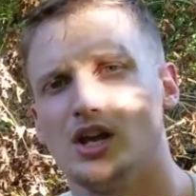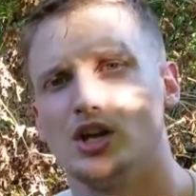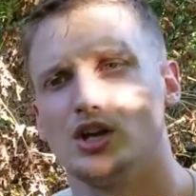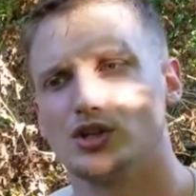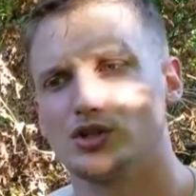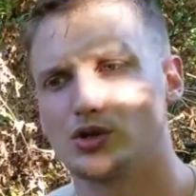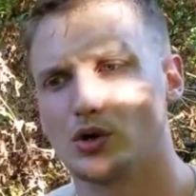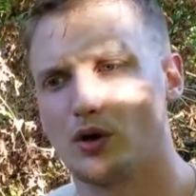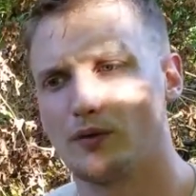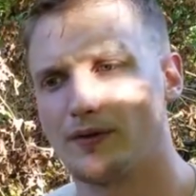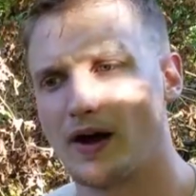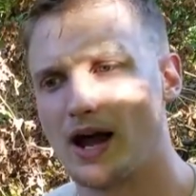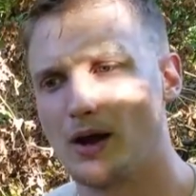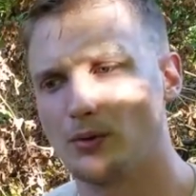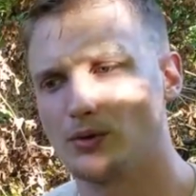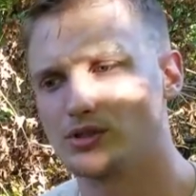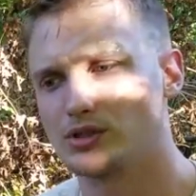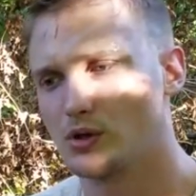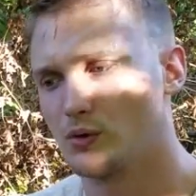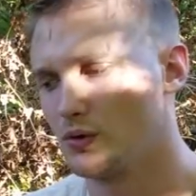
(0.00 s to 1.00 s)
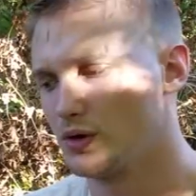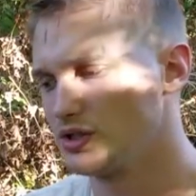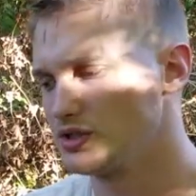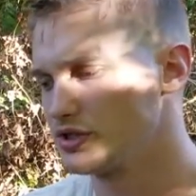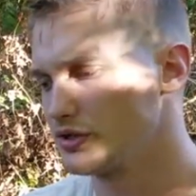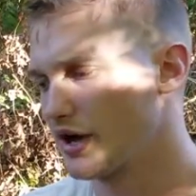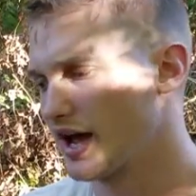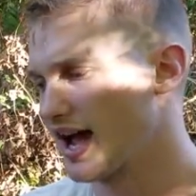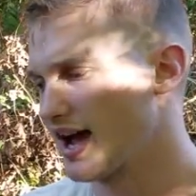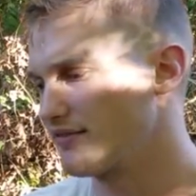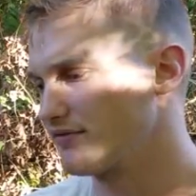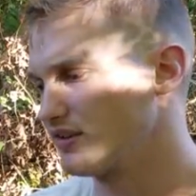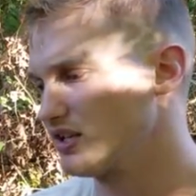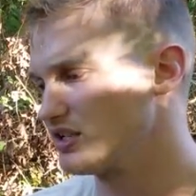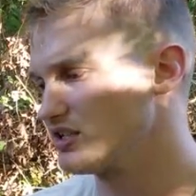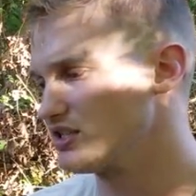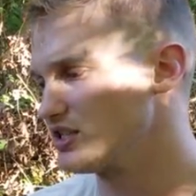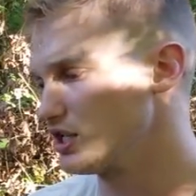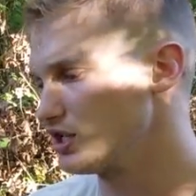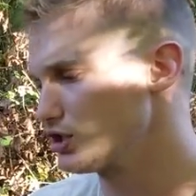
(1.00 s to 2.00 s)
so if I was going to have an
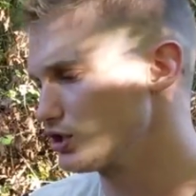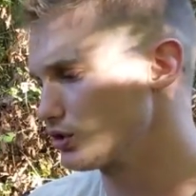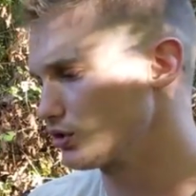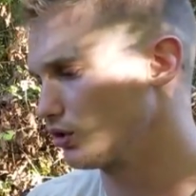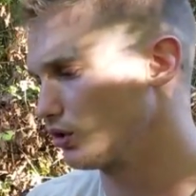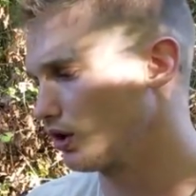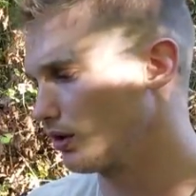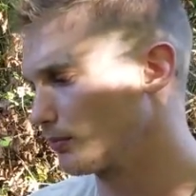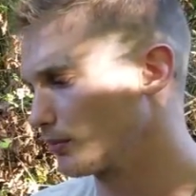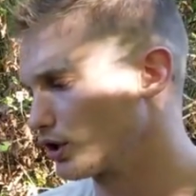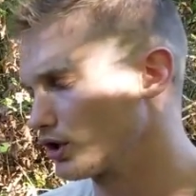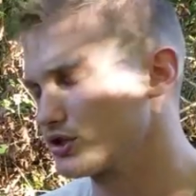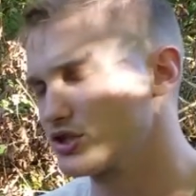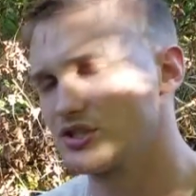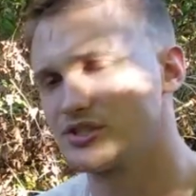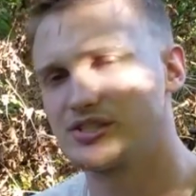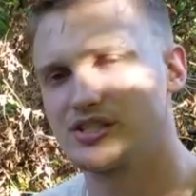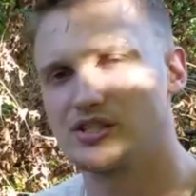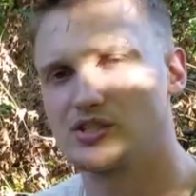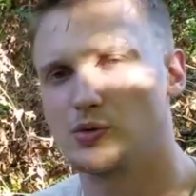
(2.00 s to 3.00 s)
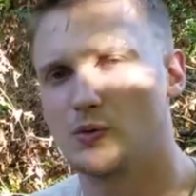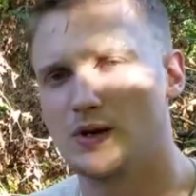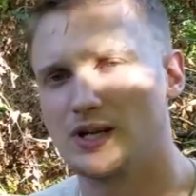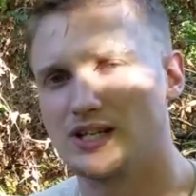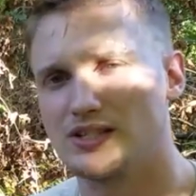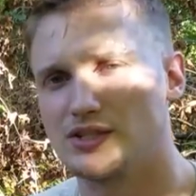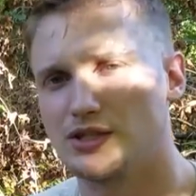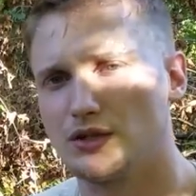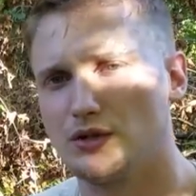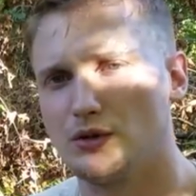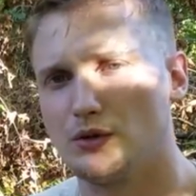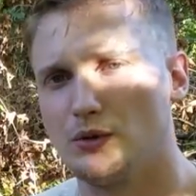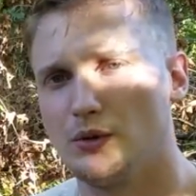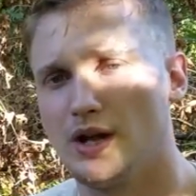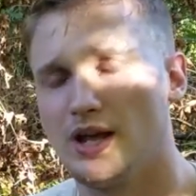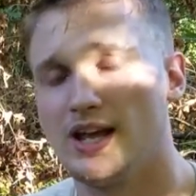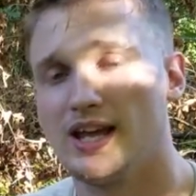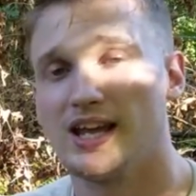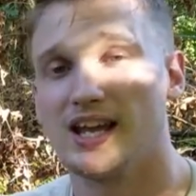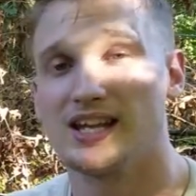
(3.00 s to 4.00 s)
additional emergency 22,
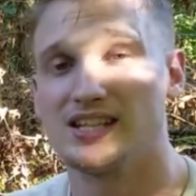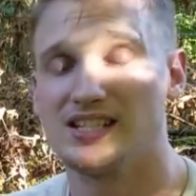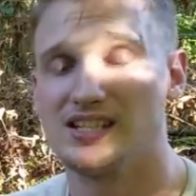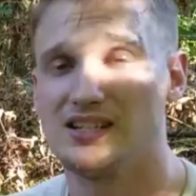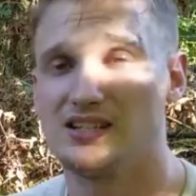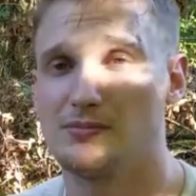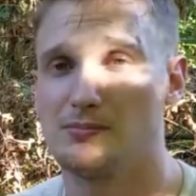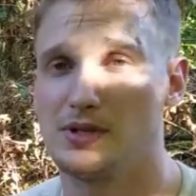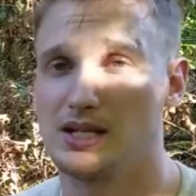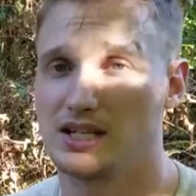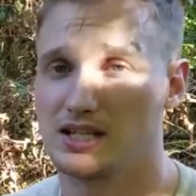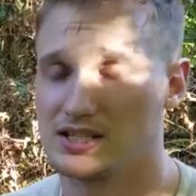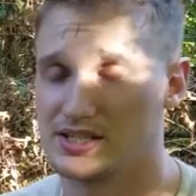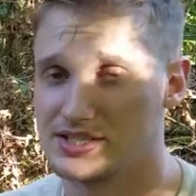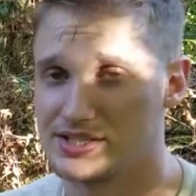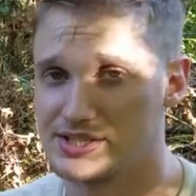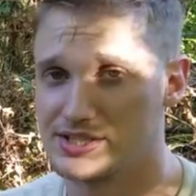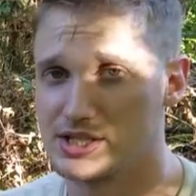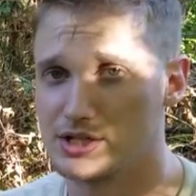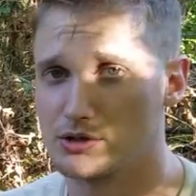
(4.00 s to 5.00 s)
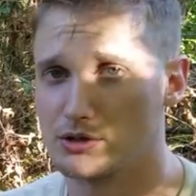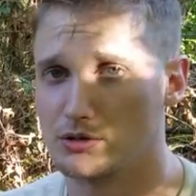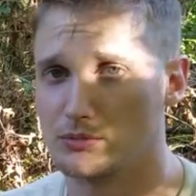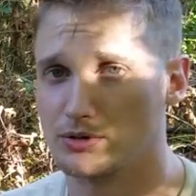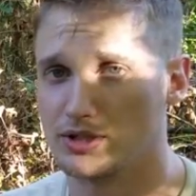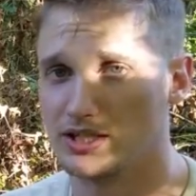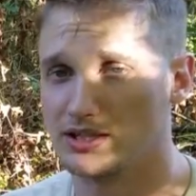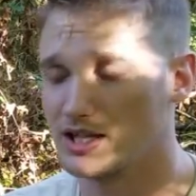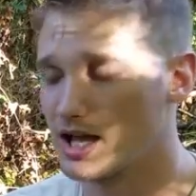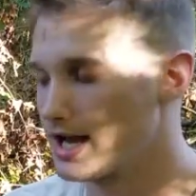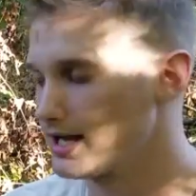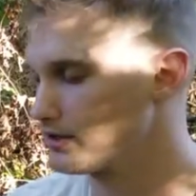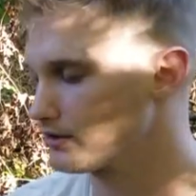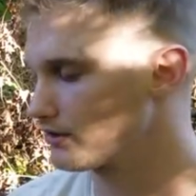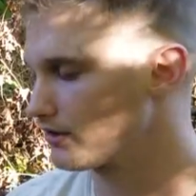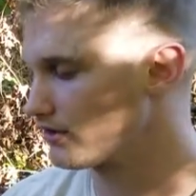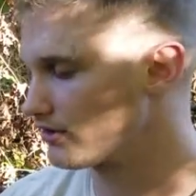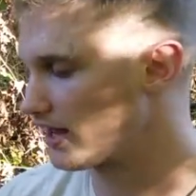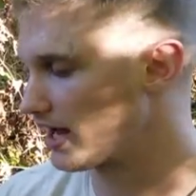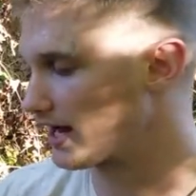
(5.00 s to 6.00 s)
it needed to be considerably lighter
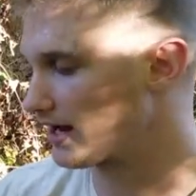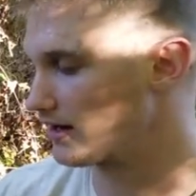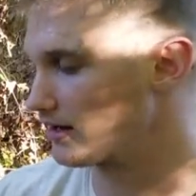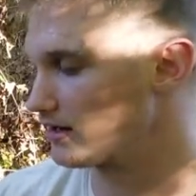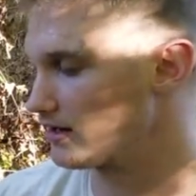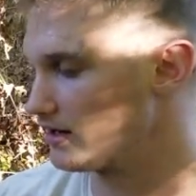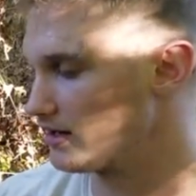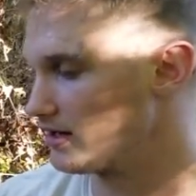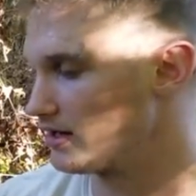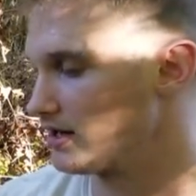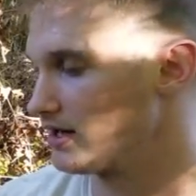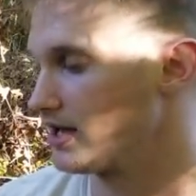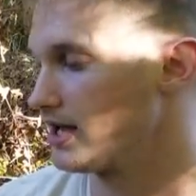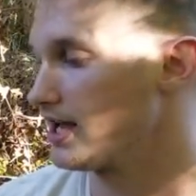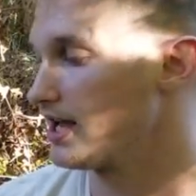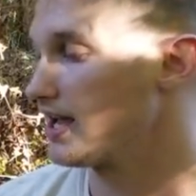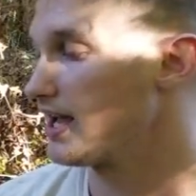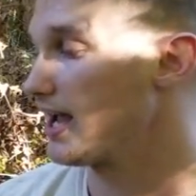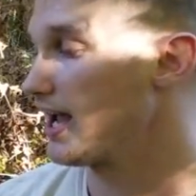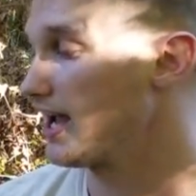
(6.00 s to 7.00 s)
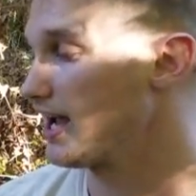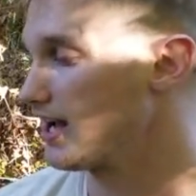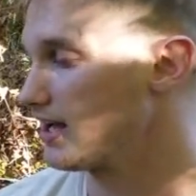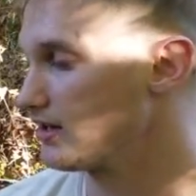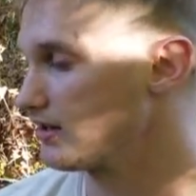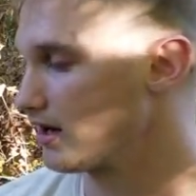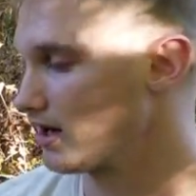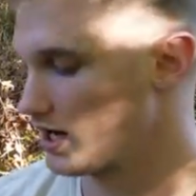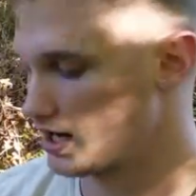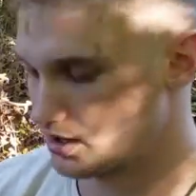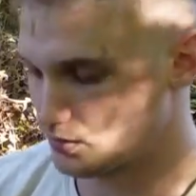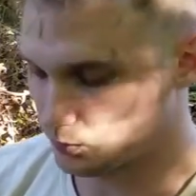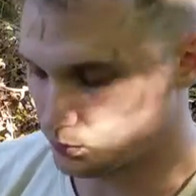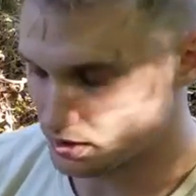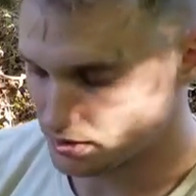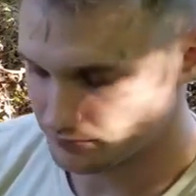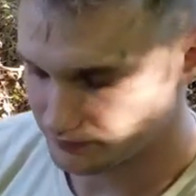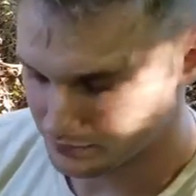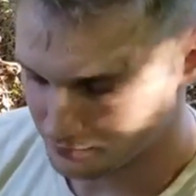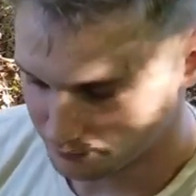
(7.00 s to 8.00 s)
than that. And uh, one
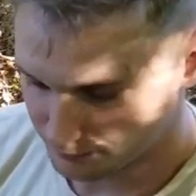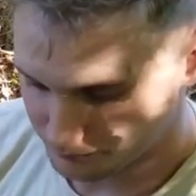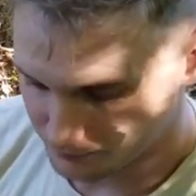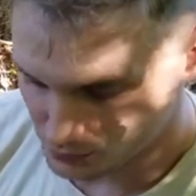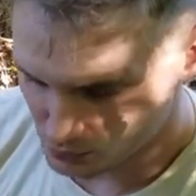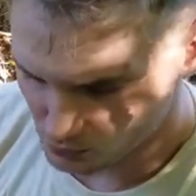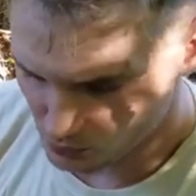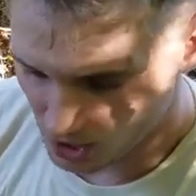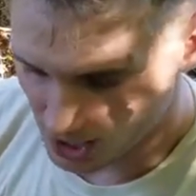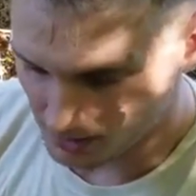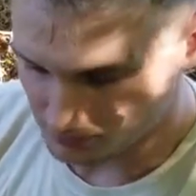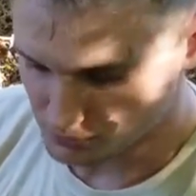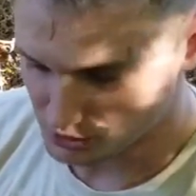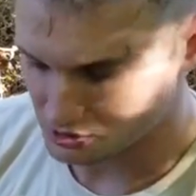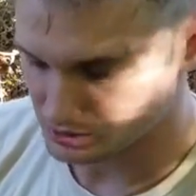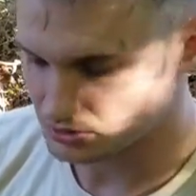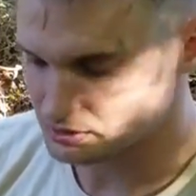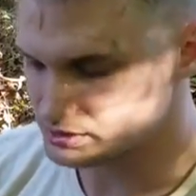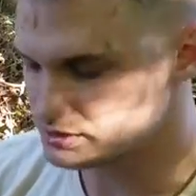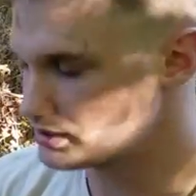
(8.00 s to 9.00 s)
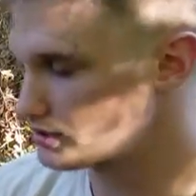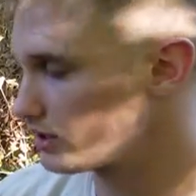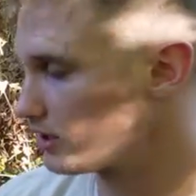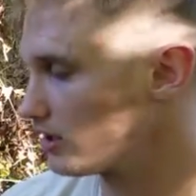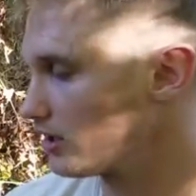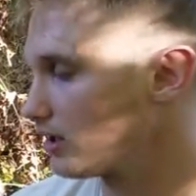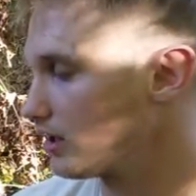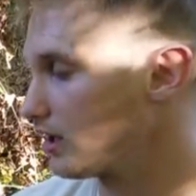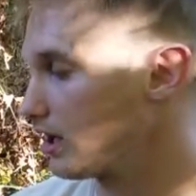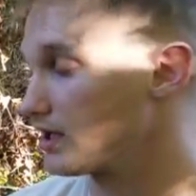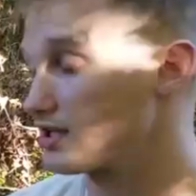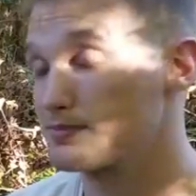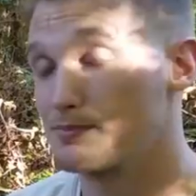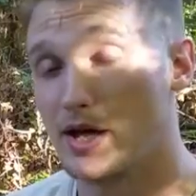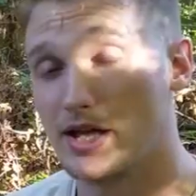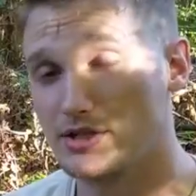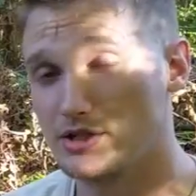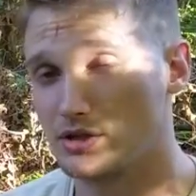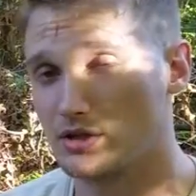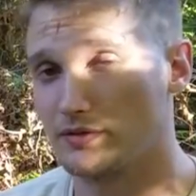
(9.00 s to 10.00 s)
of the few options,
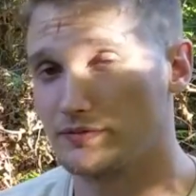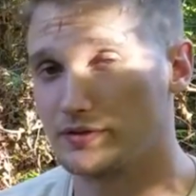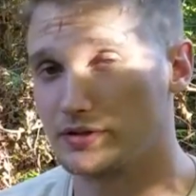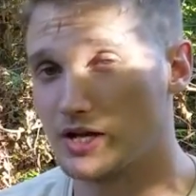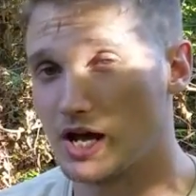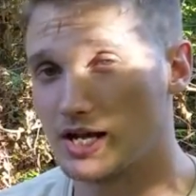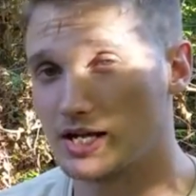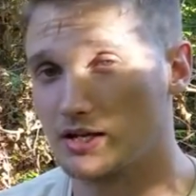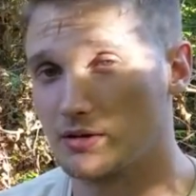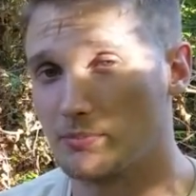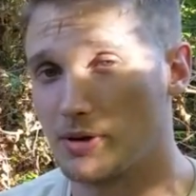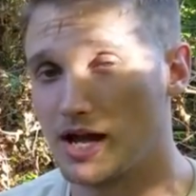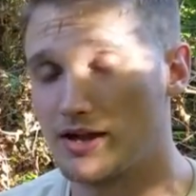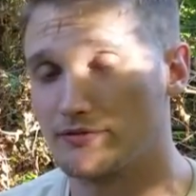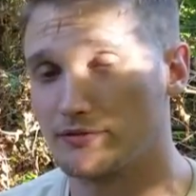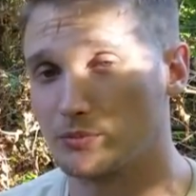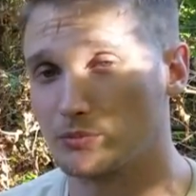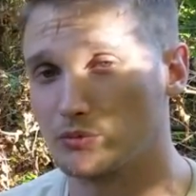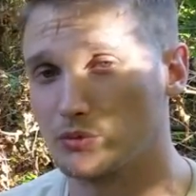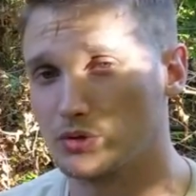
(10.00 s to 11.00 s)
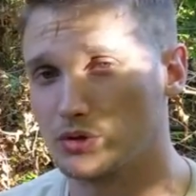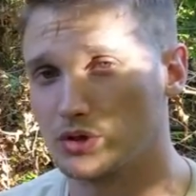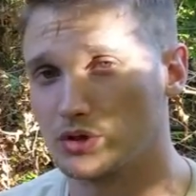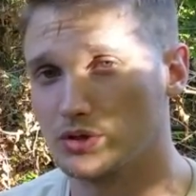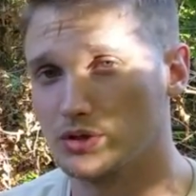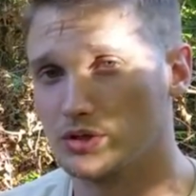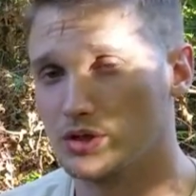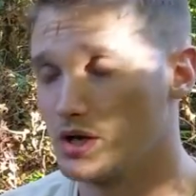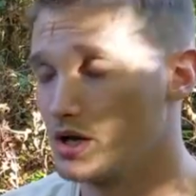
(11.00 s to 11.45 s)
especially if you're not going to buy from Ruger,